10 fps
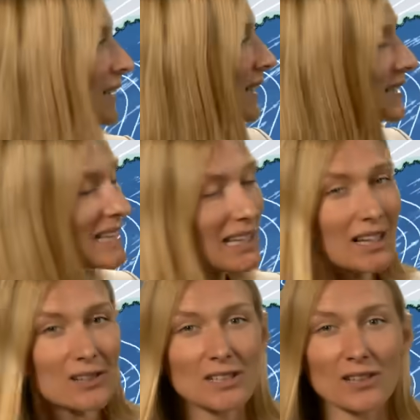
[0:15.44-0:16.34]
Let's take a
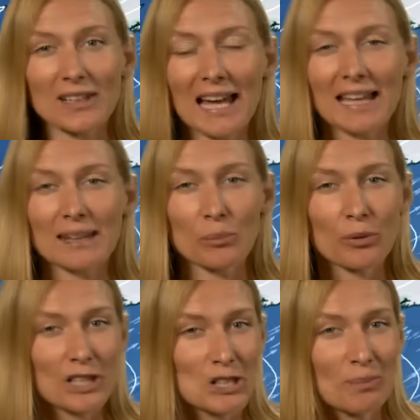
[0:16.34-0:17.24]
closer look at the
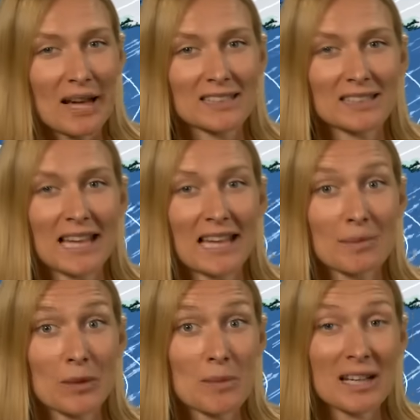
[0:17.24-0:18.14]
pressure pattern at
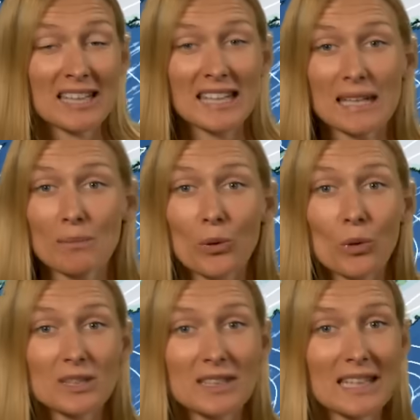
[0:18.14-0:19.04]
the moment. And I think the
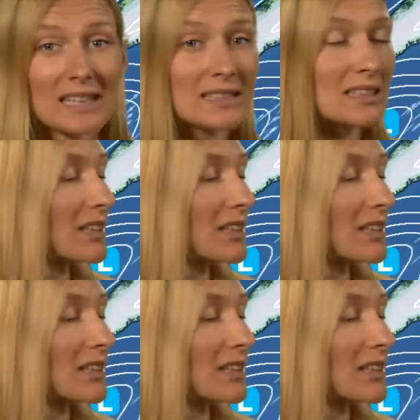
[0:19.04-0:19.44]
important things to